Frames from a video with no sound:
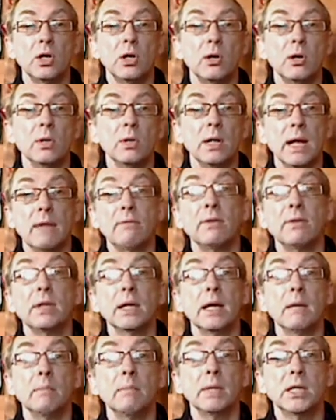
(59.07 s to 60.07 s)
nude and
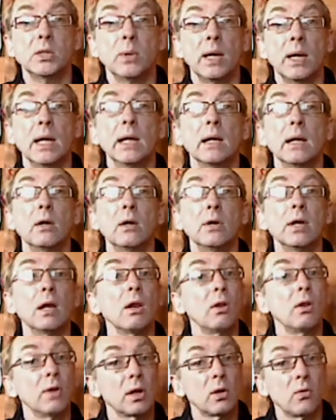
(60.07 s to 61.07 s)
everything in between, including
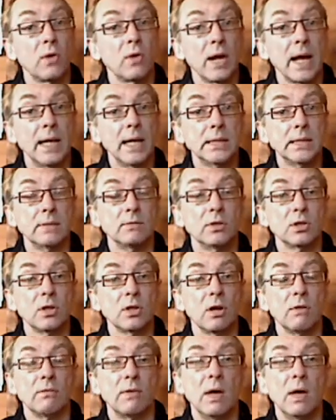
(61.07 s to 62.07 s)
a lot of creative
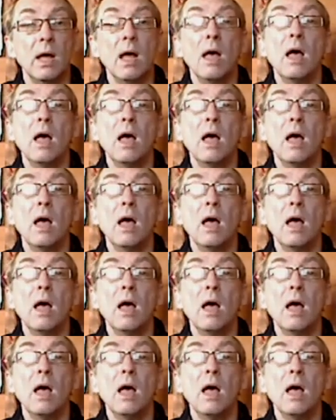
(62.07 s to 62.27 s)
stuff.